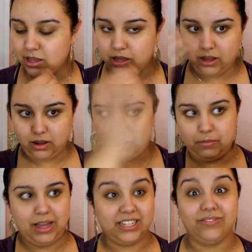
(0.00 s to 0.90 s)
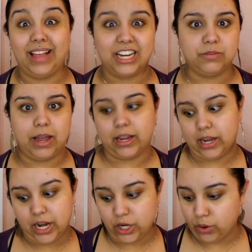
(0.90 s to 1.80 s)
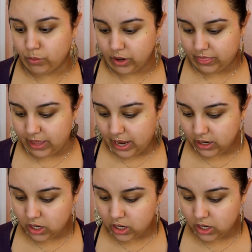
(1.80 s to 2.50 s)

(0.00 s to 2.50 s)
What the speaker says: as flashback and I don't want that.